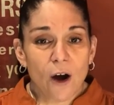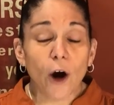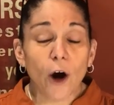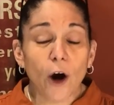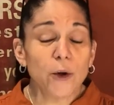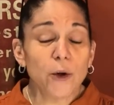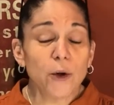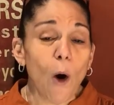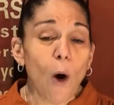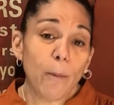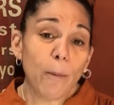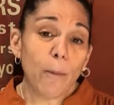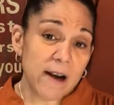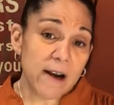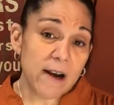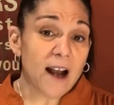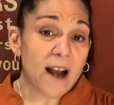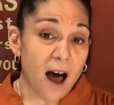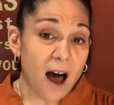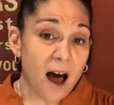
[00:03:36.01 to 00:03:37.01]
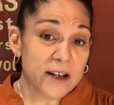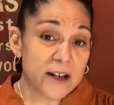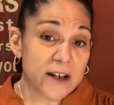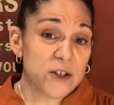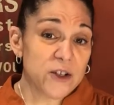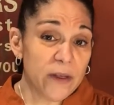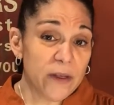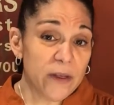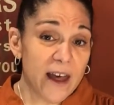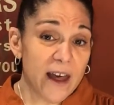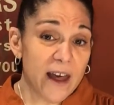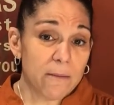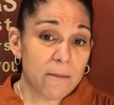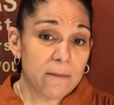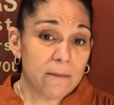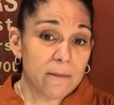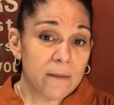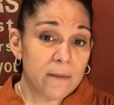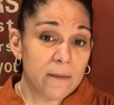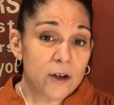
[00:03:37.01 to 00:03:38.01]
Are you open and honest with
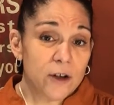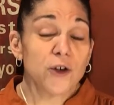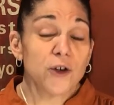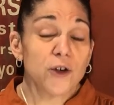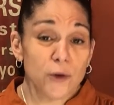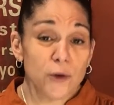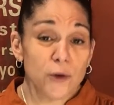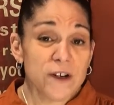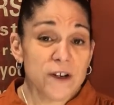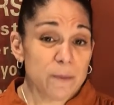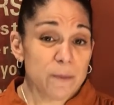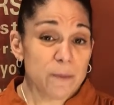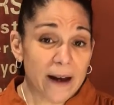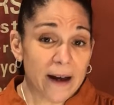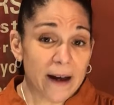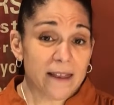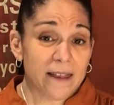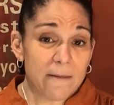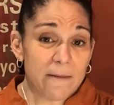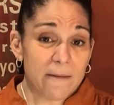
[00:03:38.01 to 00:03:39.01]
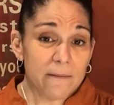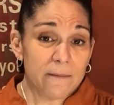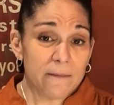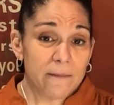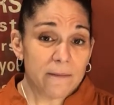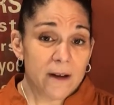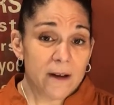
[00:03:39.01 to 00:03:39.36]
them? Do you respect them?